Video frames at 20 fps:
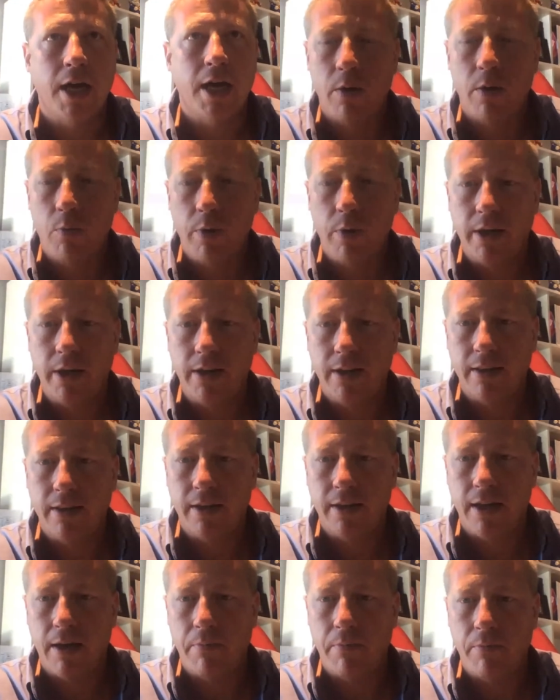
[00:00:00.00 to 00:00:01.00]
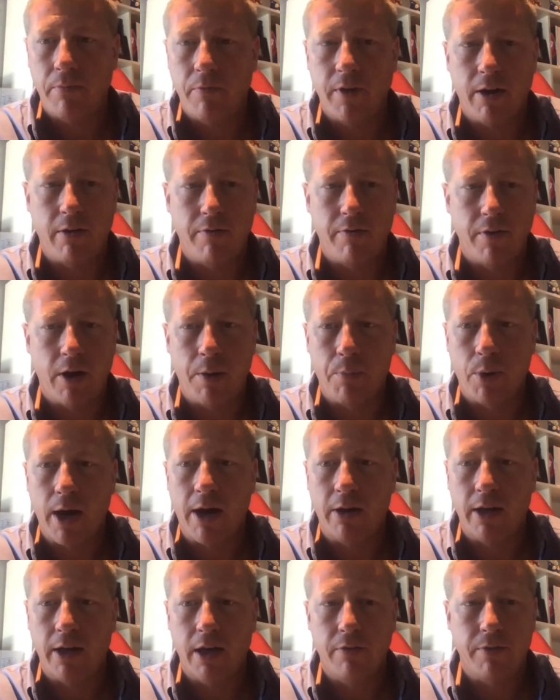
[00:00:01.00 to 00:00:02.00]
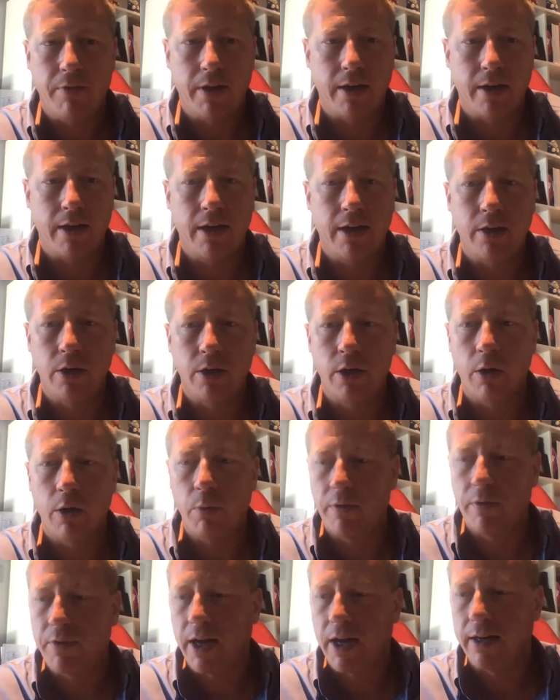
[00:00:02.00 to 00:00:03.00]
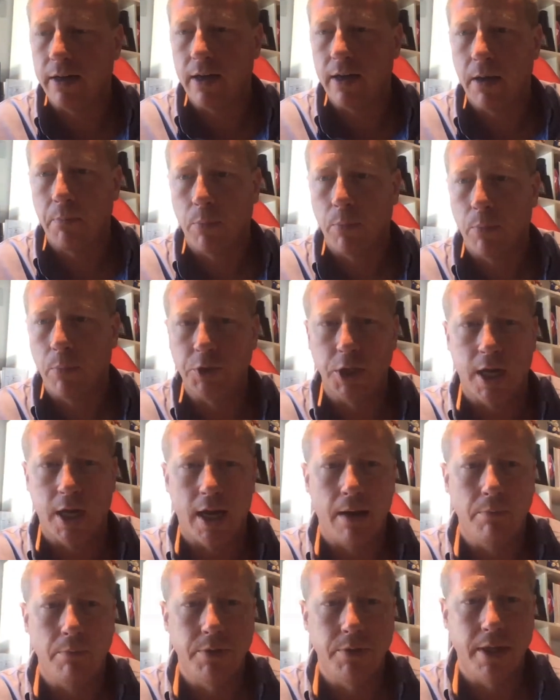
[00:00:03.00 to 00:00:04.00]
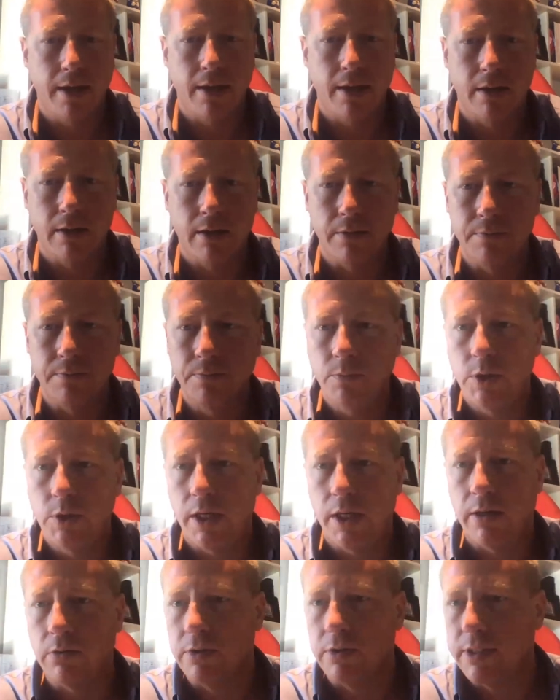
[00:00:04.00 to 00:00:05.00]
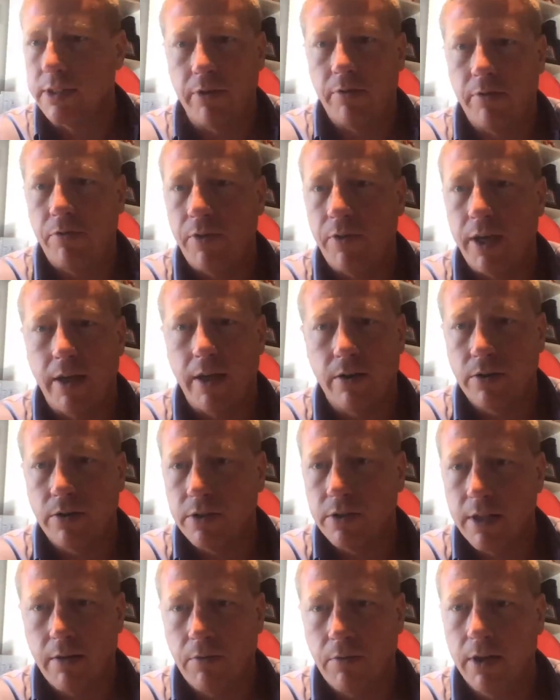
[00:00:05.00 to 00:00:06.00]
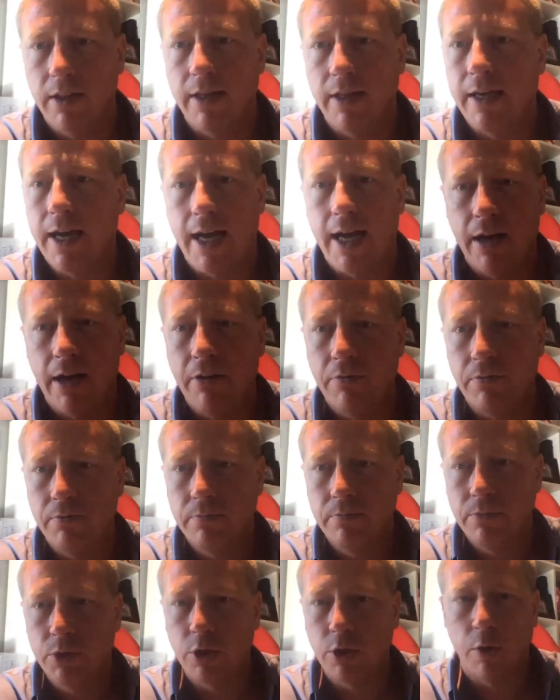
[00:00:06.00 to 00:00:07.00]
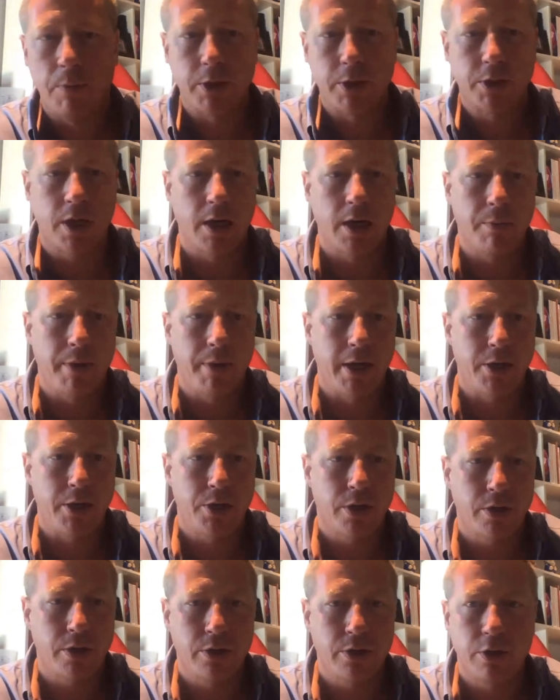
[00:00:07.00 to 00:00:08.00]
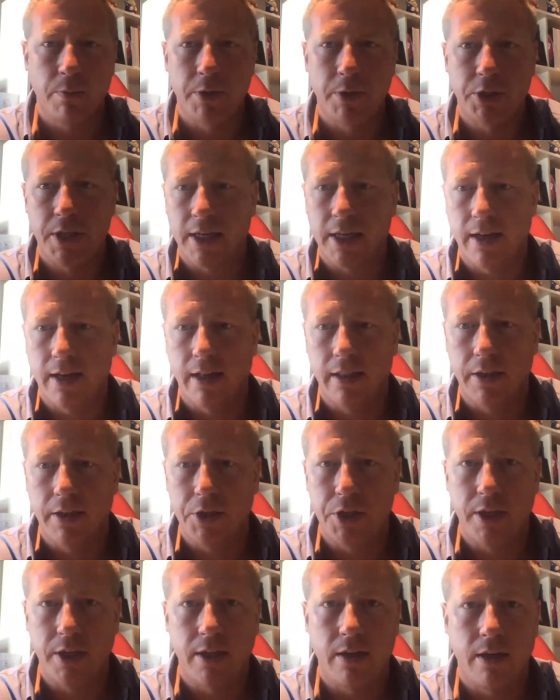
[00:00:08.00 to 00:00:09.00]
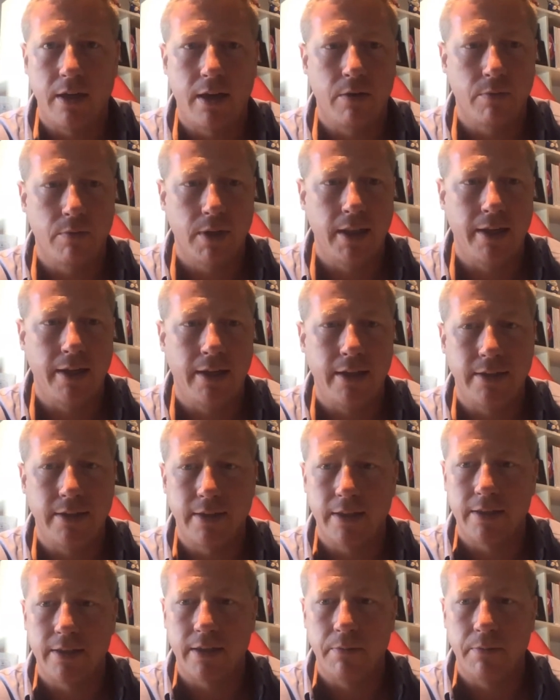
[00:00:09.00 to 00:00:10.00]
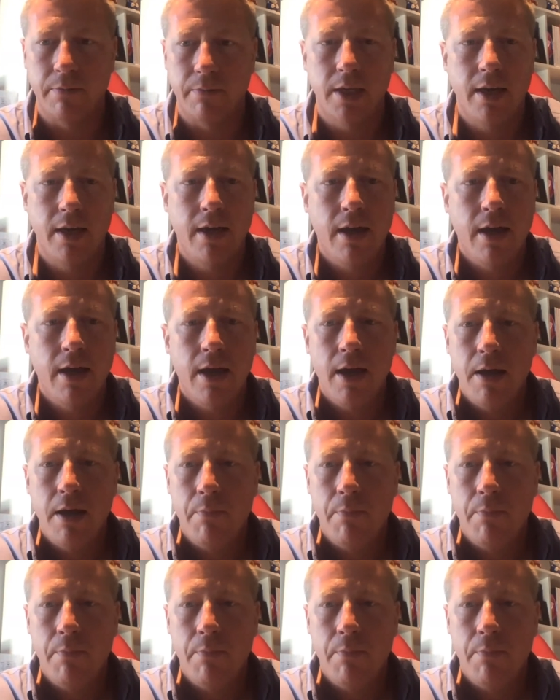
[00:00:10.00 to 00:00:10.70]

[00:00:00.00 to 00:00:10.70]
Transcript: job that we did that I'm very, very proud of. And you know, we've got a number of jobs that are, you know, 7 figures that really have so much automation and so much technology and really neat systems.